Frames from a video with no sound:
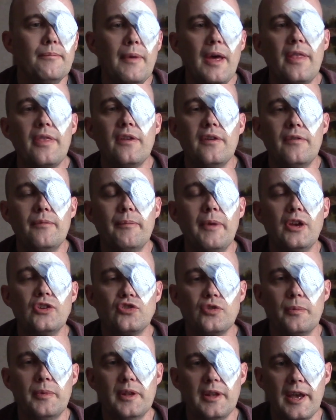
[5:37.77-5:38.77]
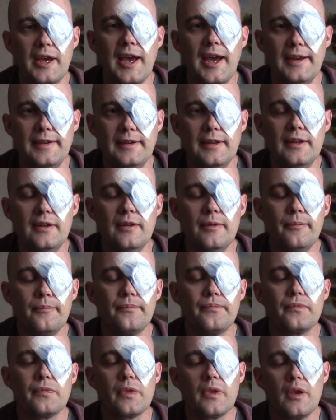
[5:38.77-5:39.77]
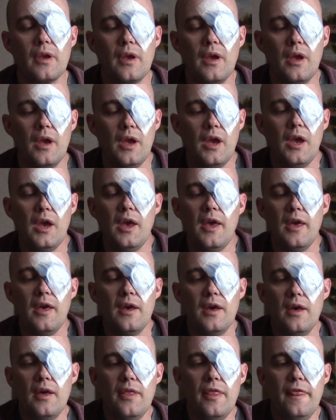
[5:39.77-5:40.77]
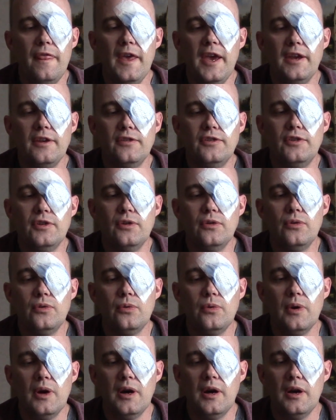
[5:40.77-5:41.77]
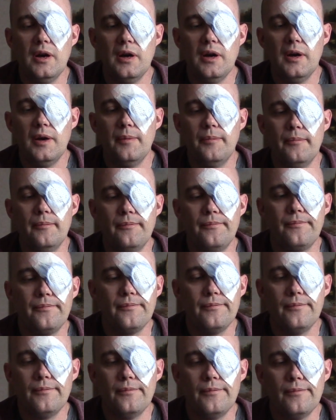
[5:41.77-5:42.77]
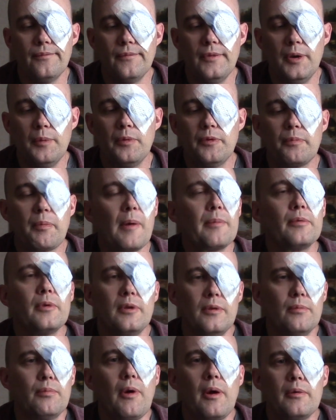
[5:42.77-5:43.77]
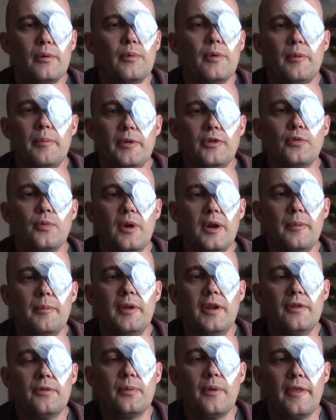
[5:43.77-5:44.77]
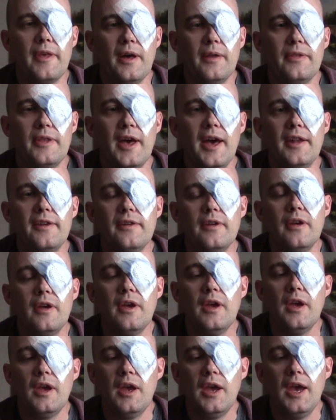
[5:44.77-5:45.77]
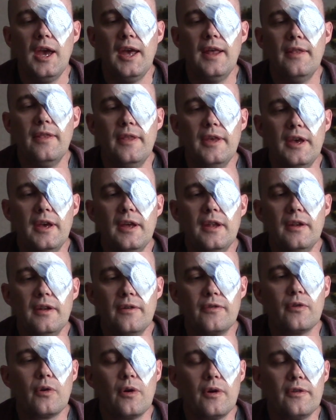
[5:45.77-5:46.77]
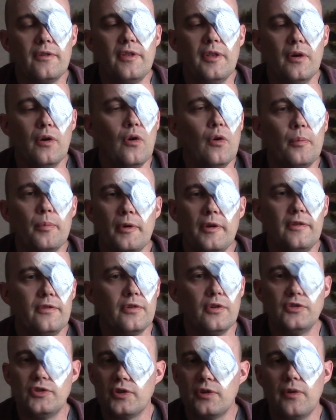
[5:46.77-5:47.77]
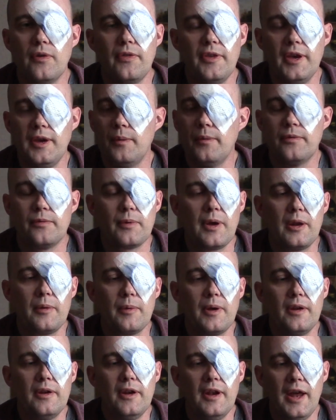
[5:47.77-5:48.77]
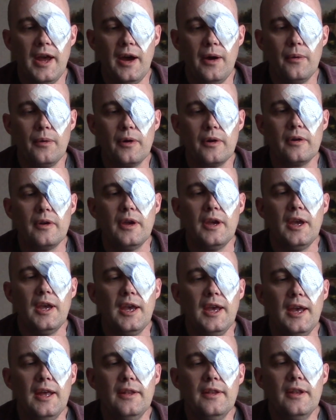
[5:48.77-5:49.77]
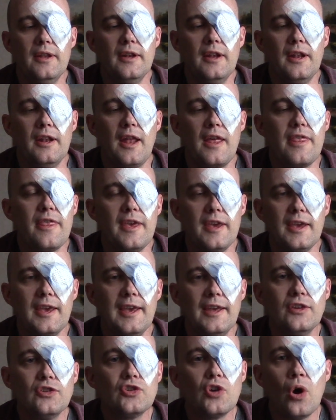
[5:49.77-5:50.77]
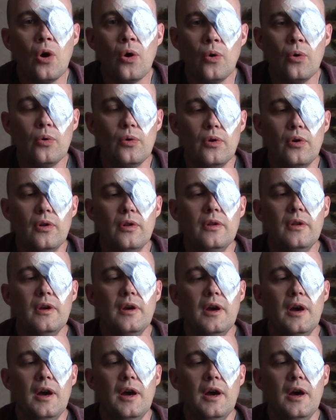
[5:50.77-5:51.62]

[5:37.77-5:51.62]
method of measurement like I did. They do. It was probably would have been 20 minutes without that. And then, of course, the whole pre-surgical thing was right around an hour, and I think in total